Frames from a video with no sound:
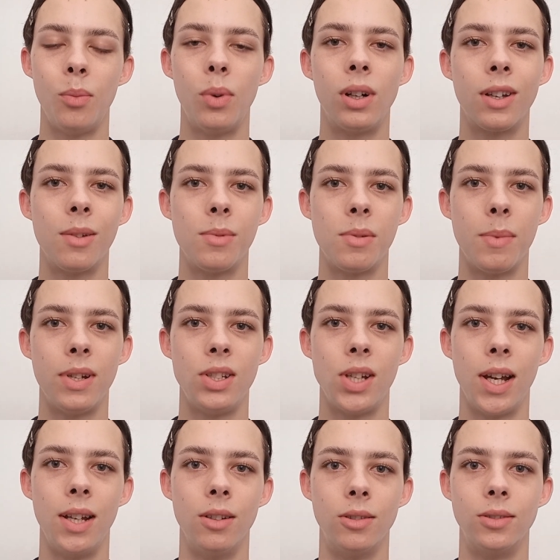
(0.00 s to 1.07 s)
welcome to my
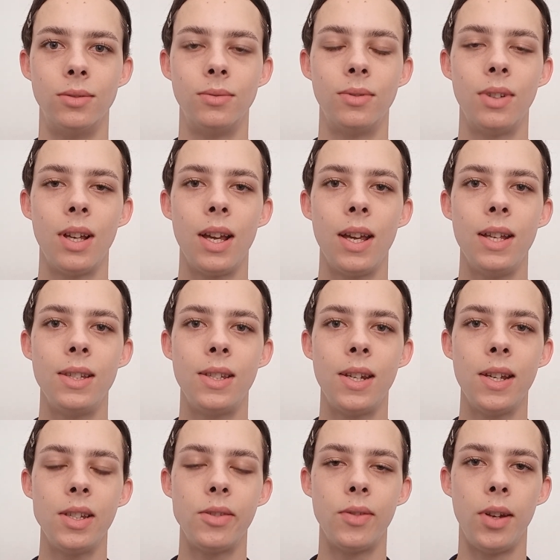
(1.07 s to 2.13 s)
channel. In
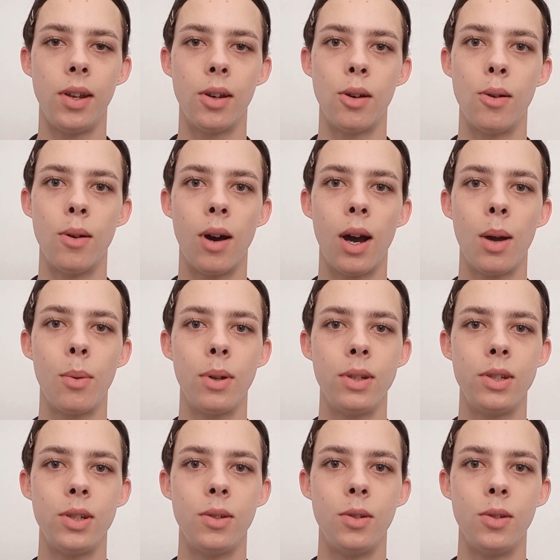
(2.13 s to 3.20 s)
today's video, I want
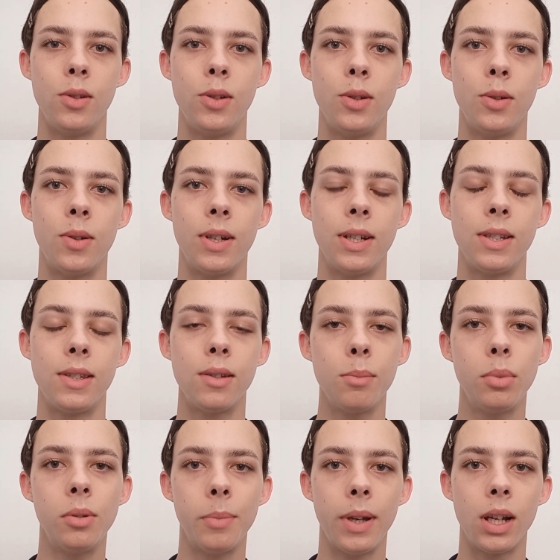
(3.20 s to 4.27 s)
to do a
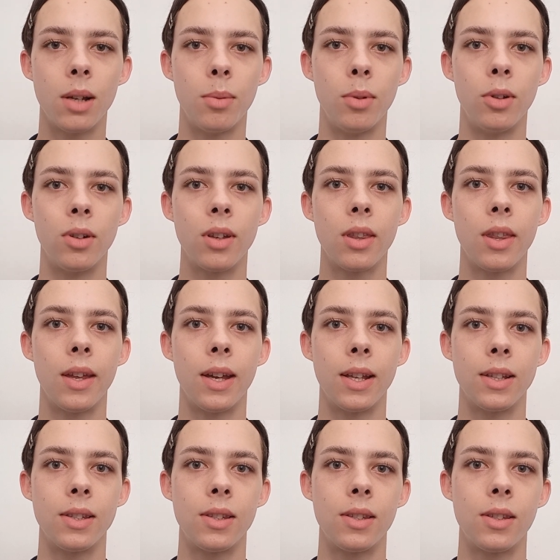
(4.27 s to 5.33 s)
simple makeup look that
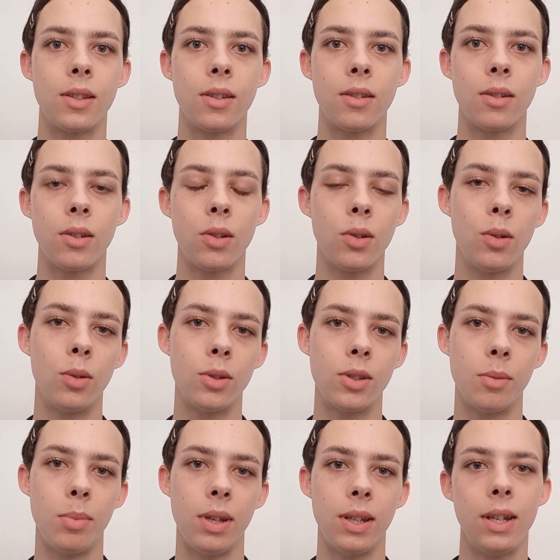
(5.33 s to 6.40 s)
could also
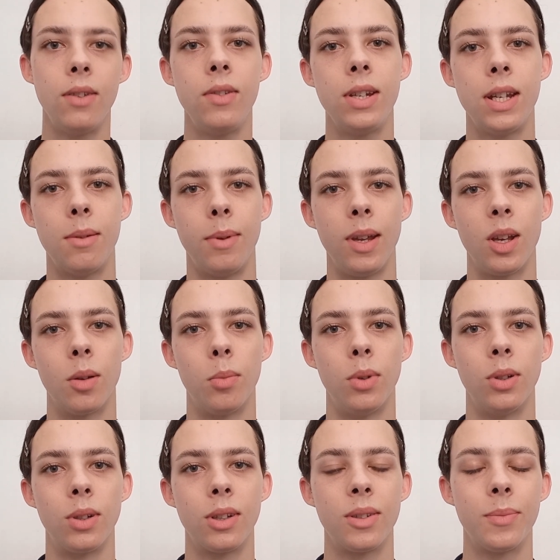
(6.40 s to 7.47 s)
be an everyday makeup
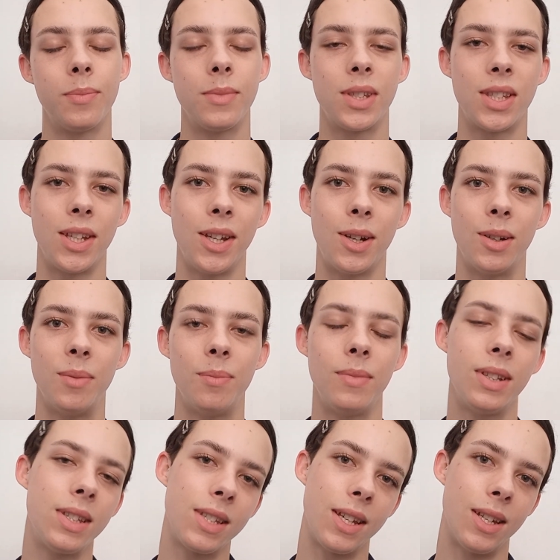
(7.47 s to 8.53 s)
look. So yeah,
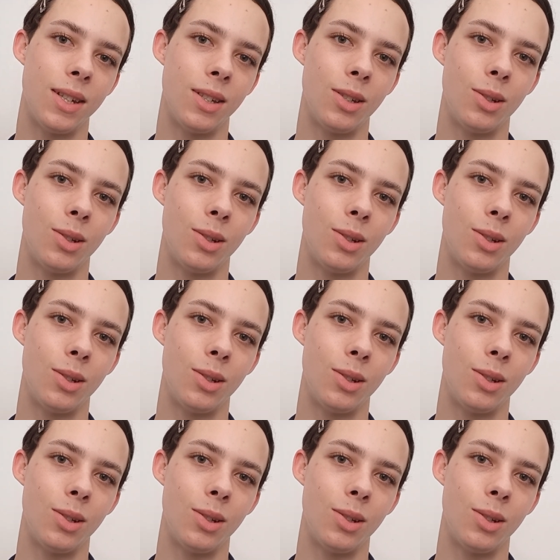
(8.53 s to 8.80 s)
let's get into